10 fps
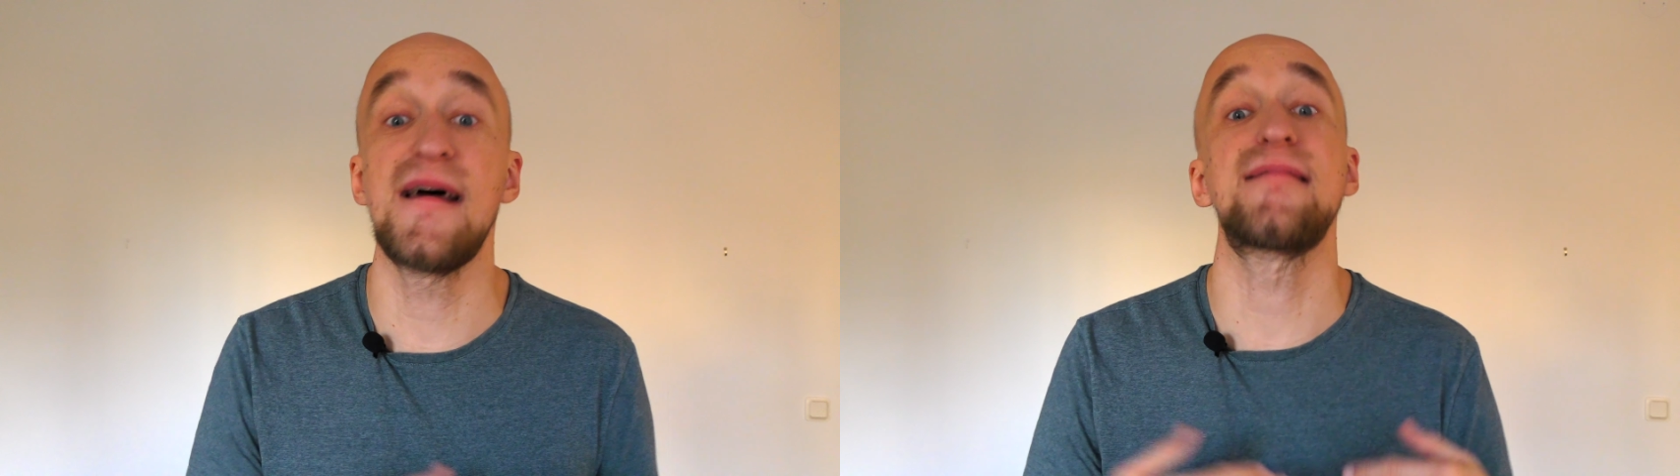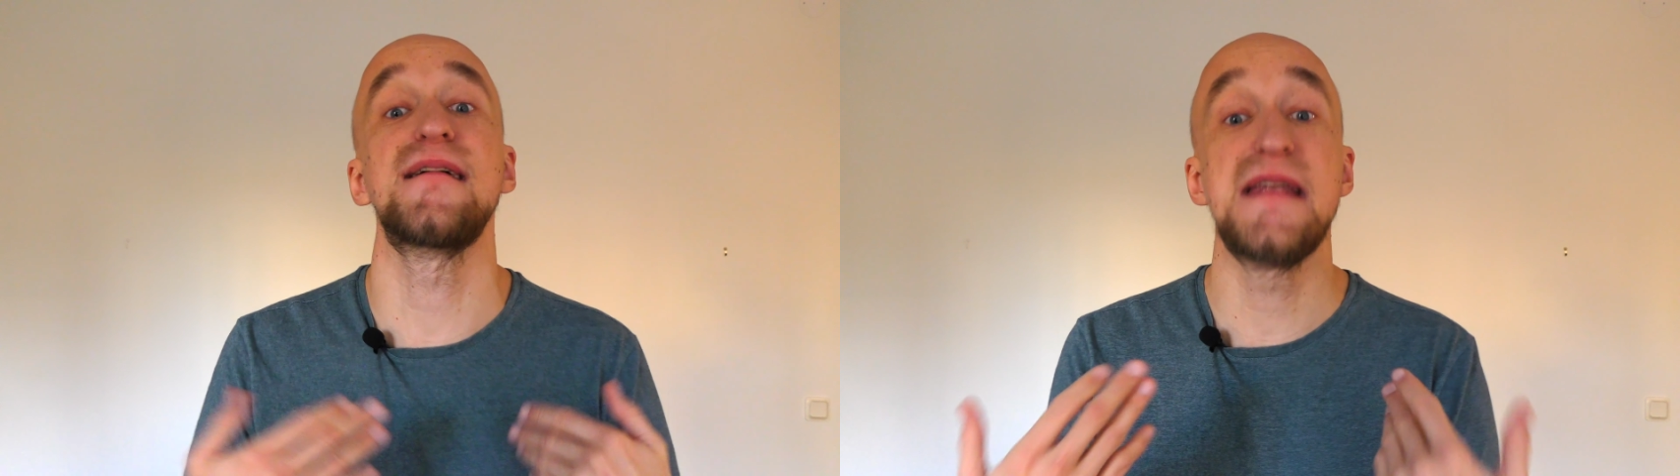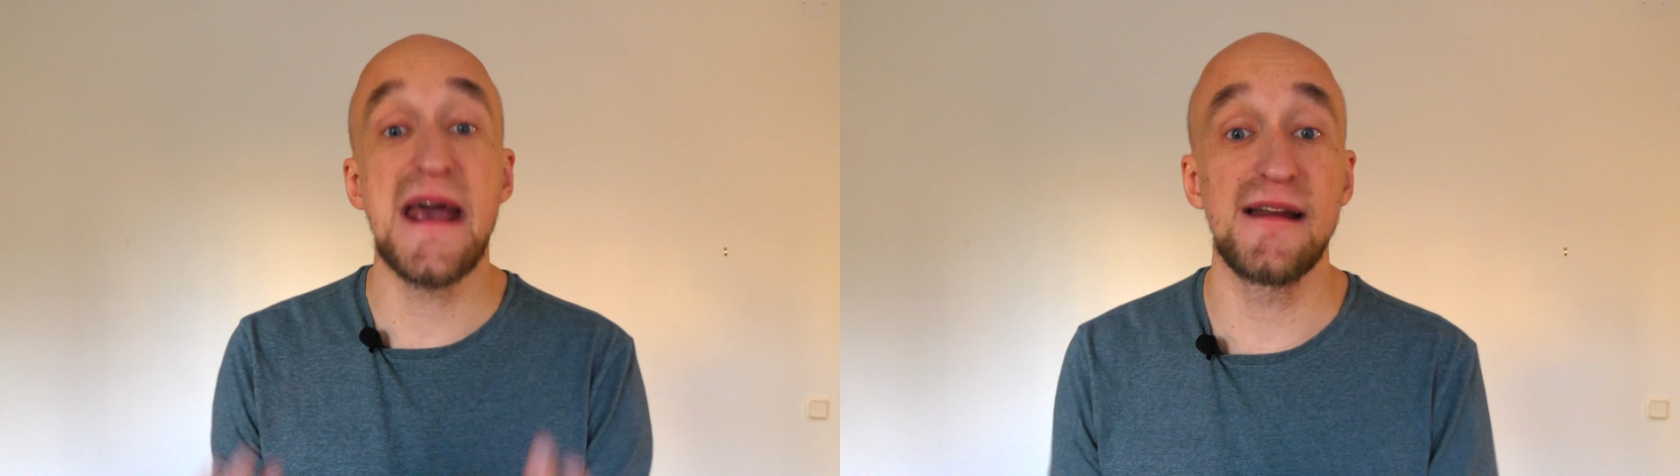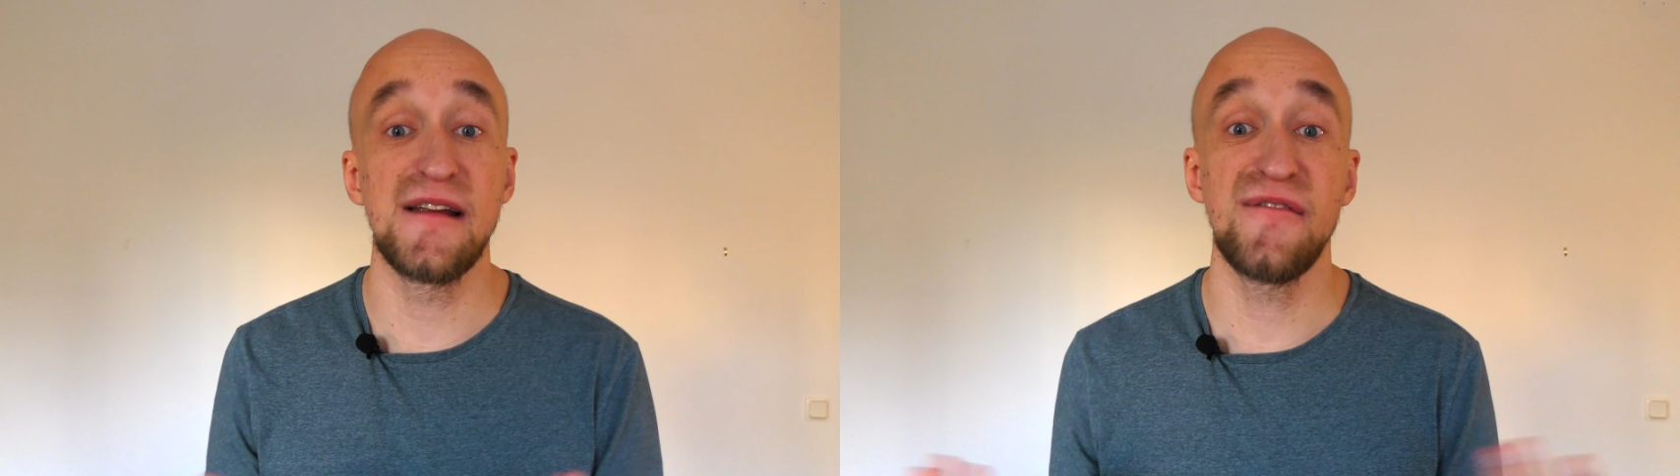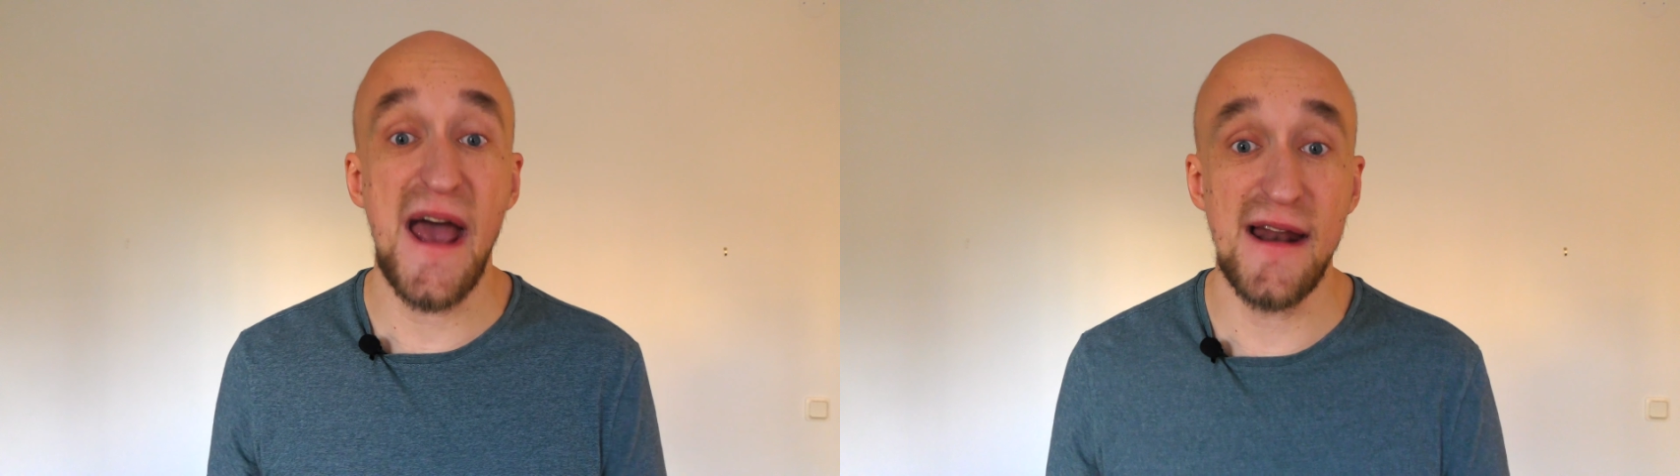has a
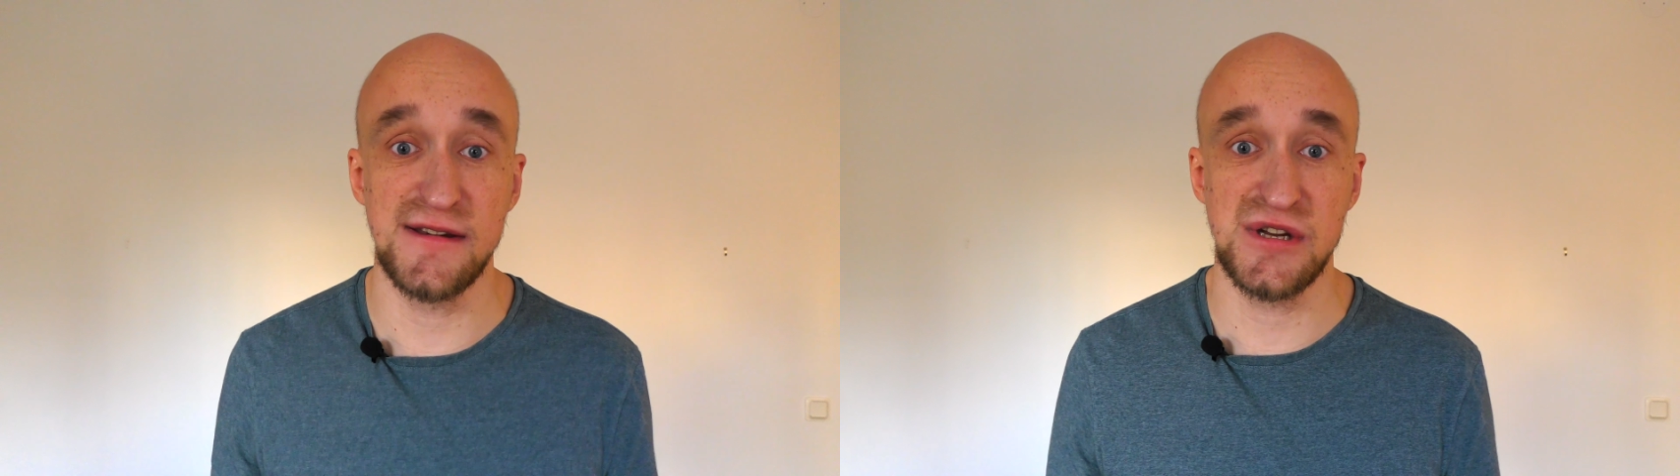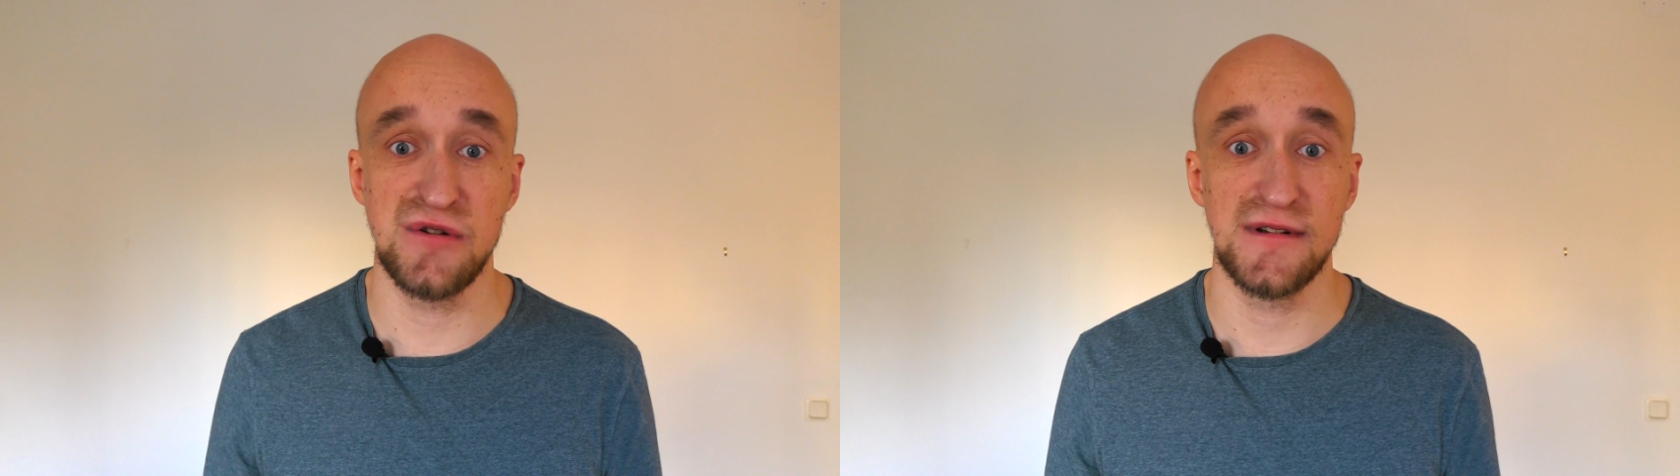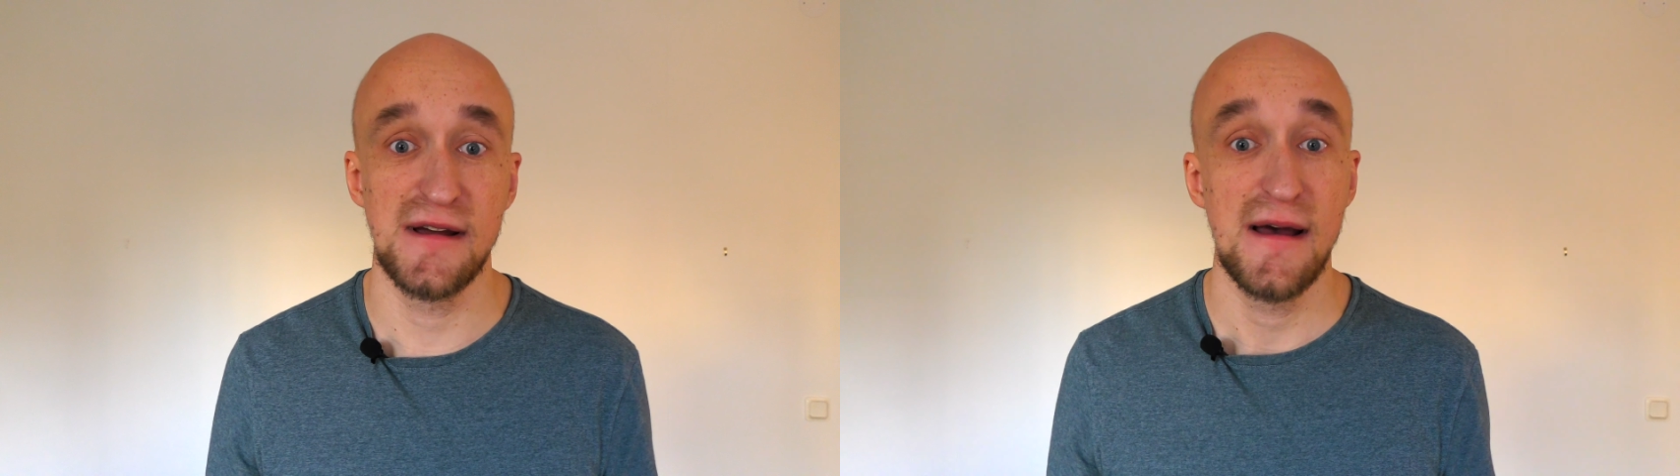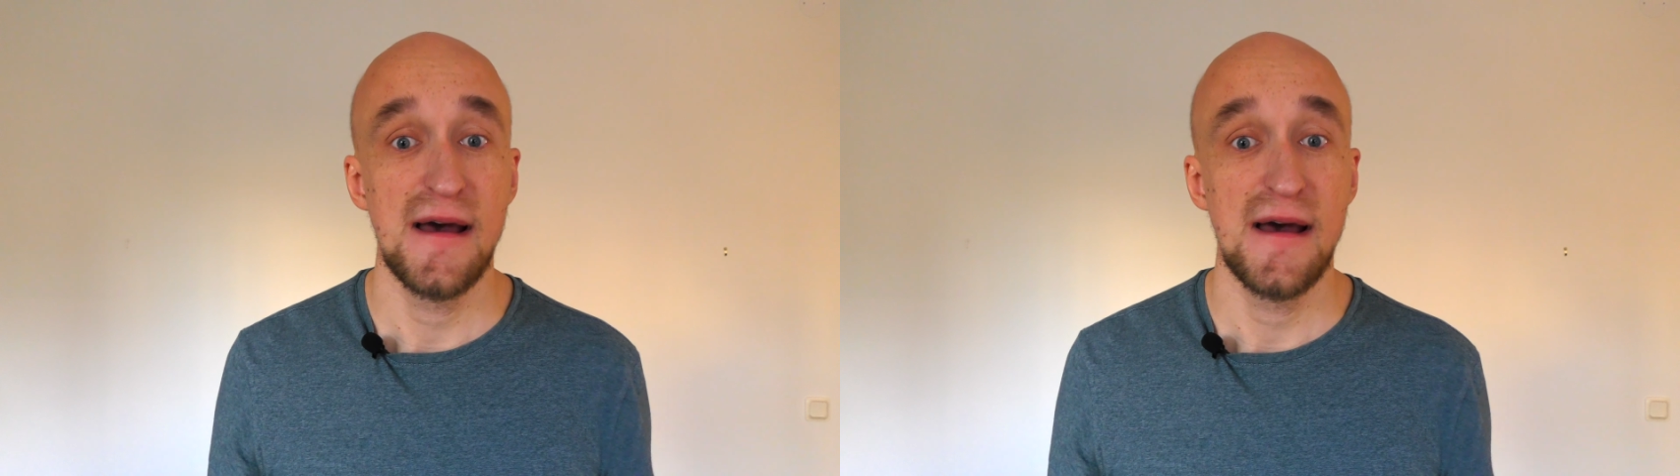negative attitude.